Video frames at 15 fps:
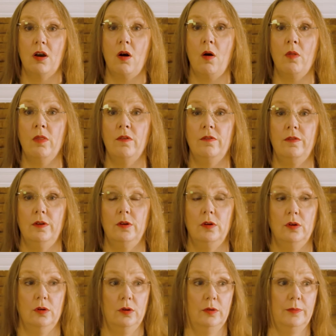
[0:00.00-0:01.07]
on the
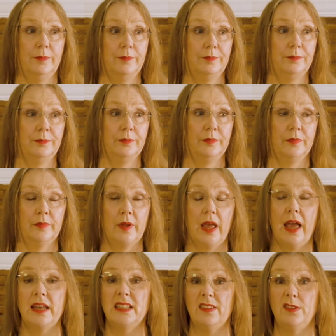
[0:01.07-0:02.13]
floor.
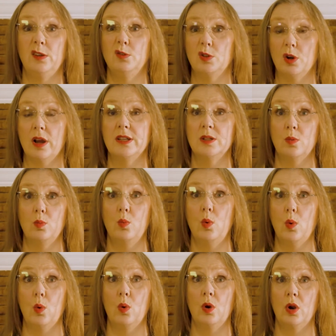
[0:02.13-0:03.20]
And if you tried to
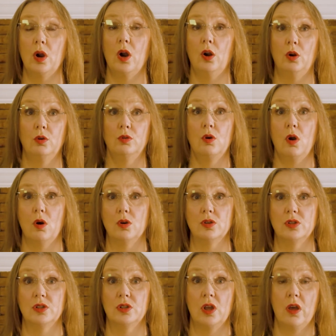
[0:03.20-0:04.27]
walk
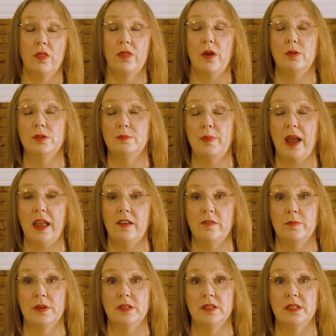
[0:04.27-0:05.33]
across those
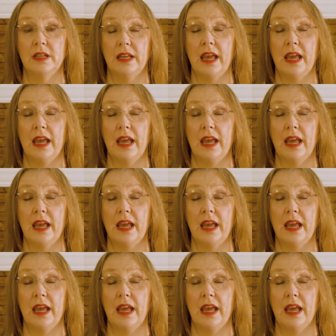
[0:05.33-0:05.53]
pavements to